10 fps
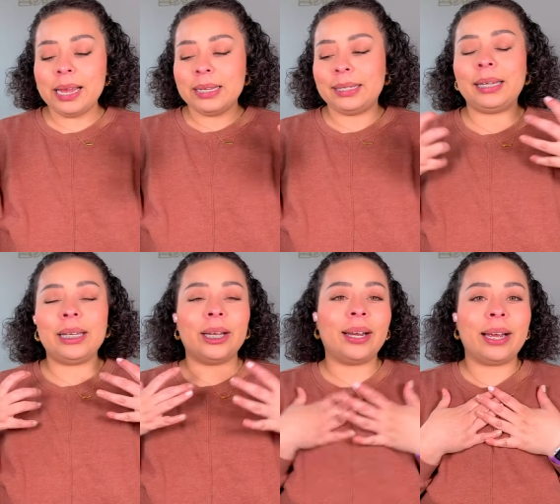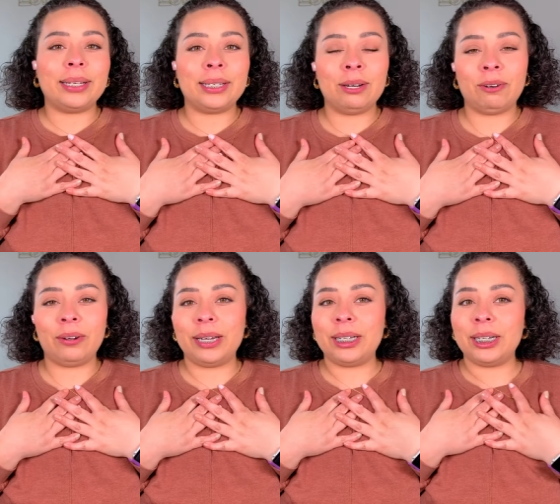see your guys' nail
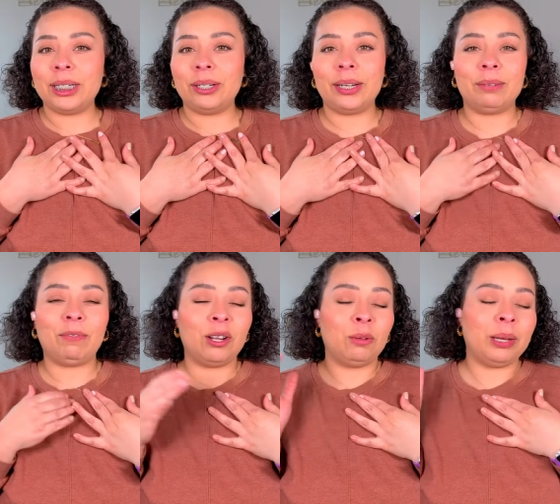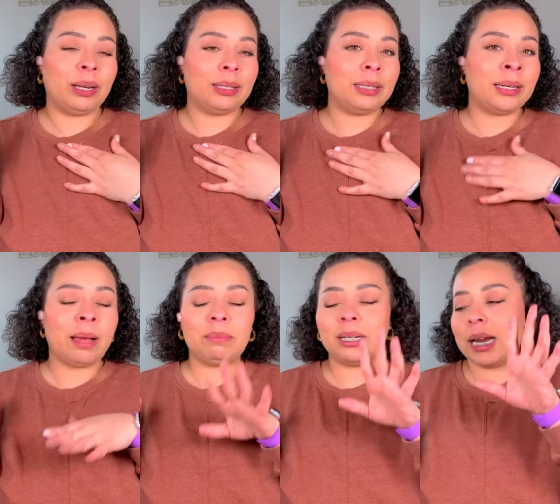creations. You can follow me on
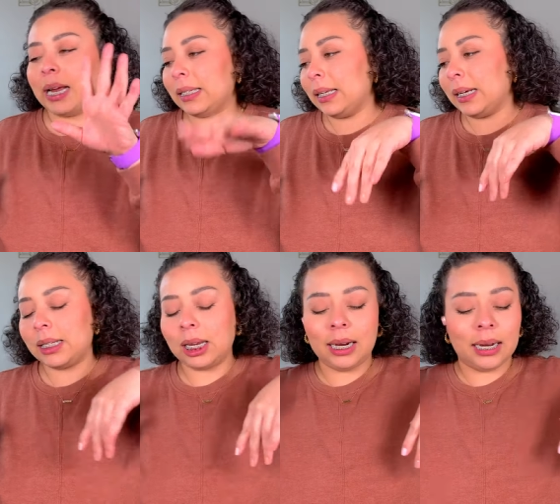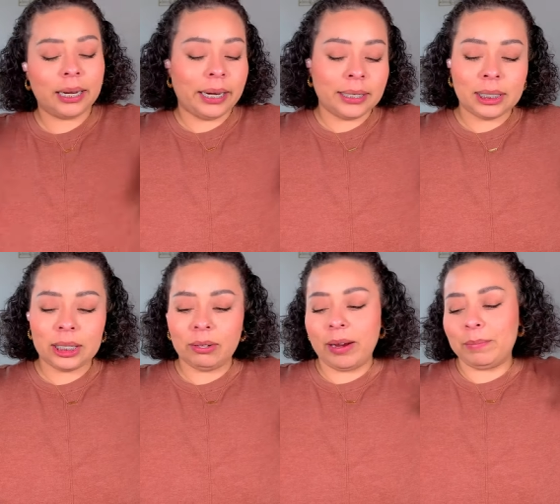Snapchat, TikTok,
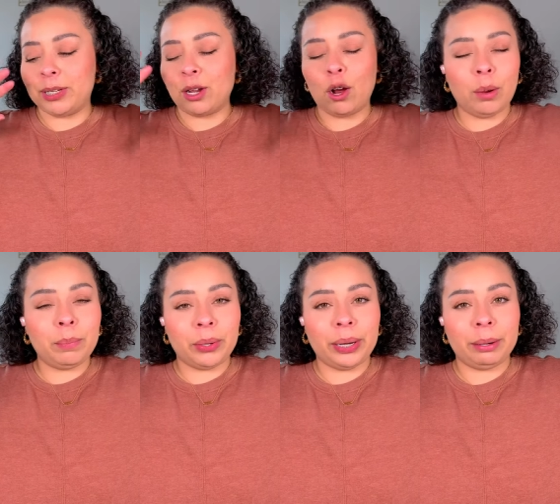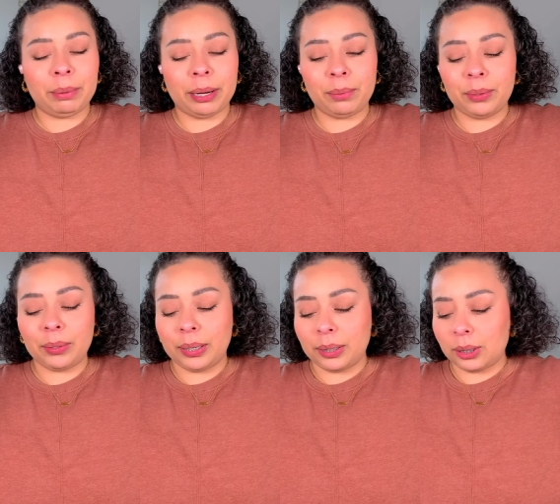Instagram. It's all beauty and Bible
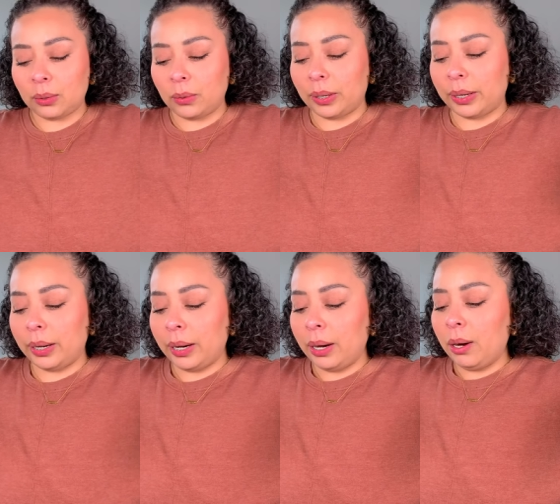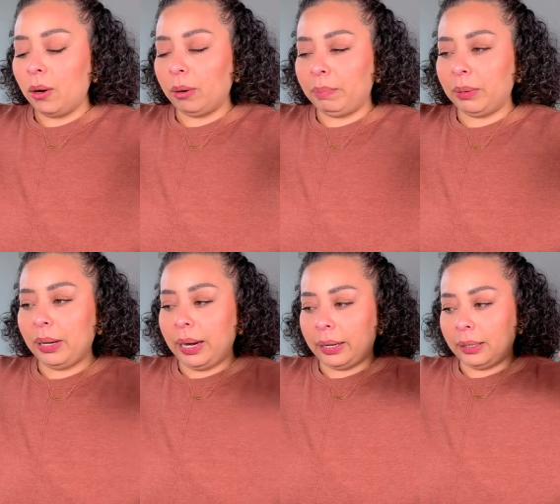underscore or
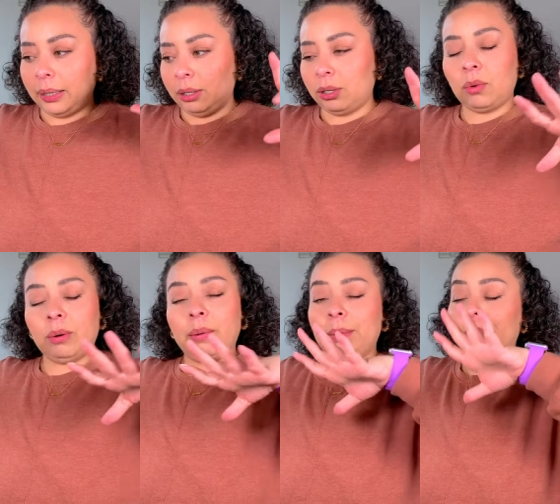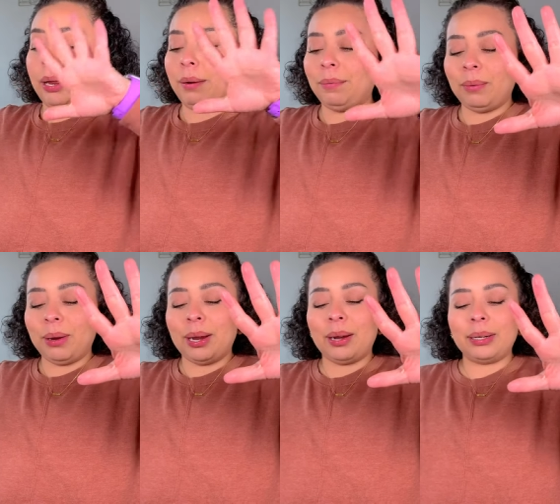beauty and underscore Bible
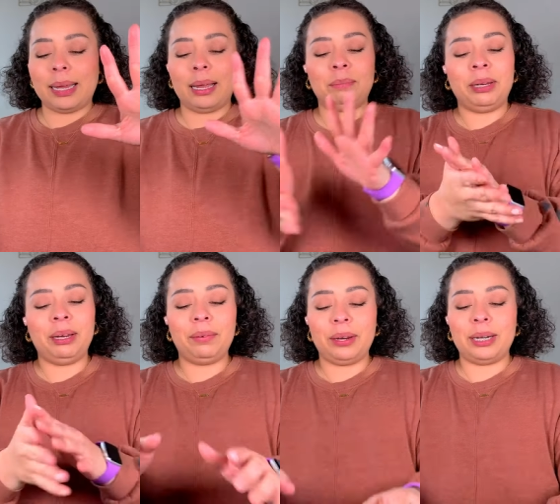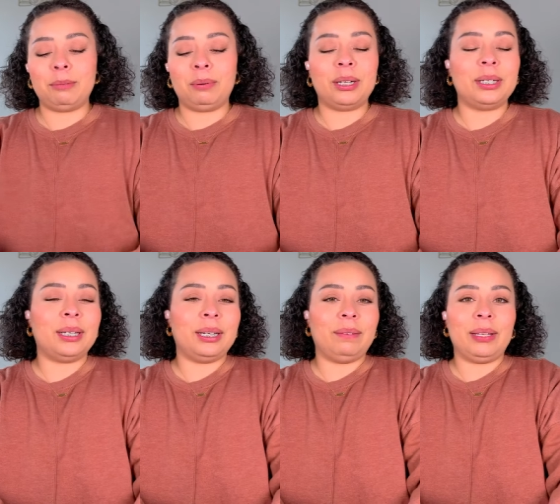everywhere. Tag me if you guys purchase
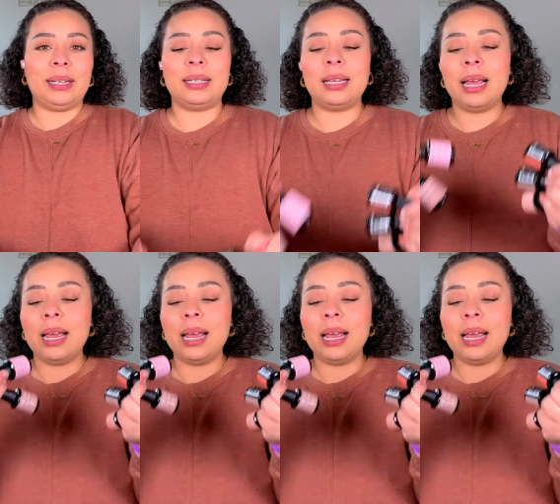any of these.